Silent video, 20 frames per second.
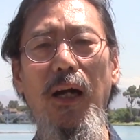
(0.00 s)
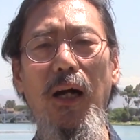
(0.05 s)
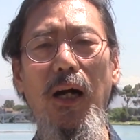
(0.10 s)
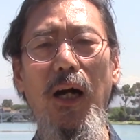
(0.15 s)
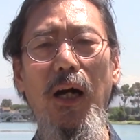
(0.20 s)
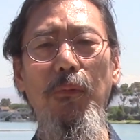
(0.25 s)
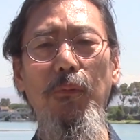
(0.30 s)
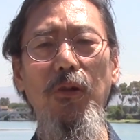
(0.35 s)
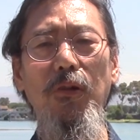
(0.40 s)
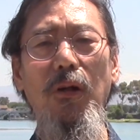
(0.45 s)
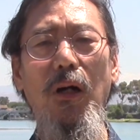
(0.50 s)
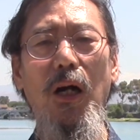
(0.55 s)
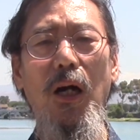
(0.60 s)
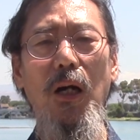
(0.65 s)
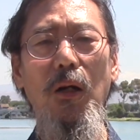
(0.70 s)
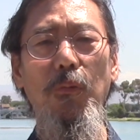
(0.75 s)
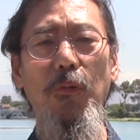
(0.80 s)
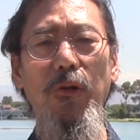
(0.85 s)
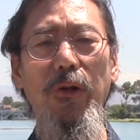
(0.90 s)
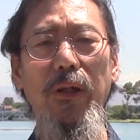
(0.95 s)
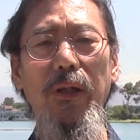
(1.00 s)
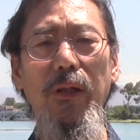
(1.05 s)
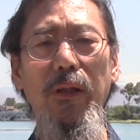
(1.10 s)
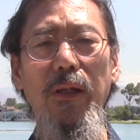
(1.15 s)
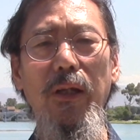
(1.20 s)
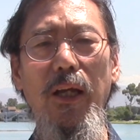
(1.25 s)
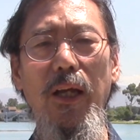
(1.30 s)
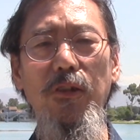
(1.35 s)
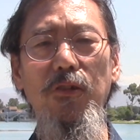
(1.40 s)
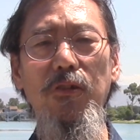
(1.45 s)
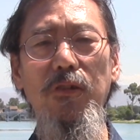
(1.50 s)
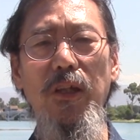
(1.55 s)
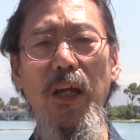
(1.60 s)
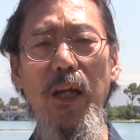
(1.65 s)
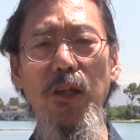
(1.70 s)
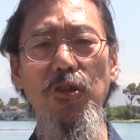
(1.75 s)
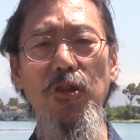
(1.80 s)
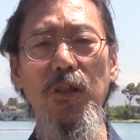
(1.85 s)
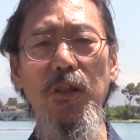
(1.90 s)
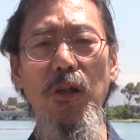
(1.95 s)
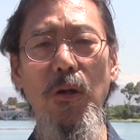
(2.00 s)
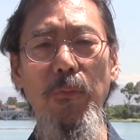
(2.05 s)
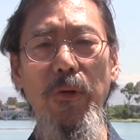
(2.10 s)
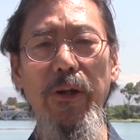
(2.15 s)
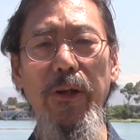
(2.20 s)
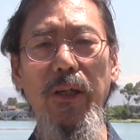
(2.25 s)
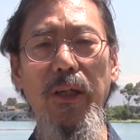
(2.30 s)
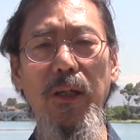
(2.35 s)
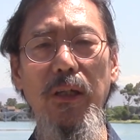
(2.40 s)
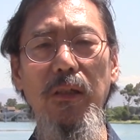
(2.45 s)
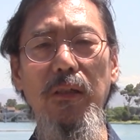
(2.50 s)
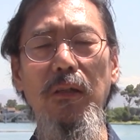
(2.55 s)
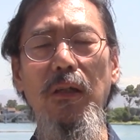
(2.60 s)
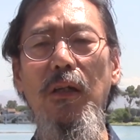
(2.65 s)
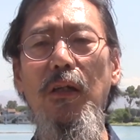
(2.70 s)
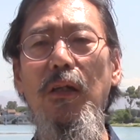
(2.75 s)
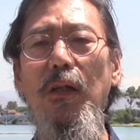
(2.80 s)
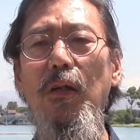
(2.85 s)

Ahmaud Arbery as a Asian American,